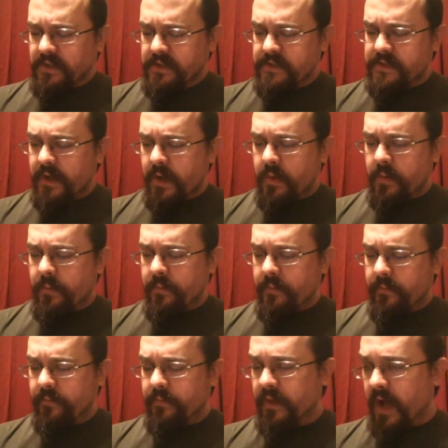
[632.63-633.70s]
So
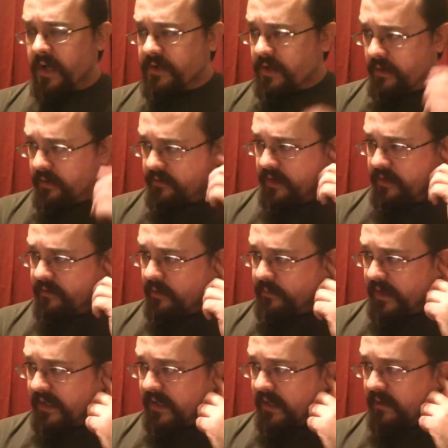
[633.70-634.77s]
Noctos ends up
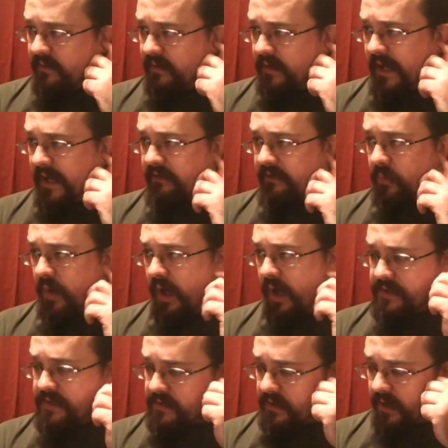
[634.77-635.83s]
taking the last
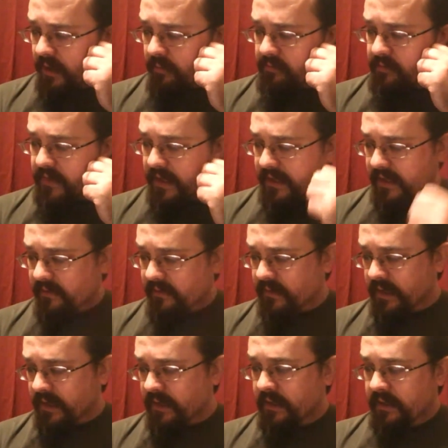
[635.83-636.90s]
watch for that
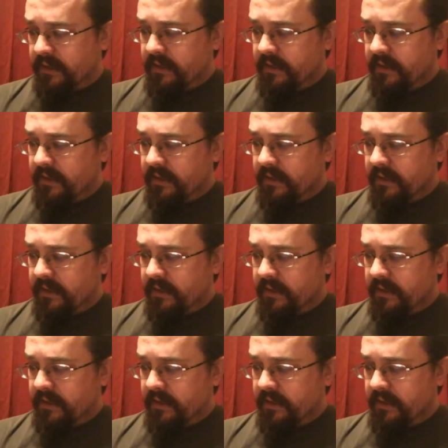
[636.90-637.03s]
evening,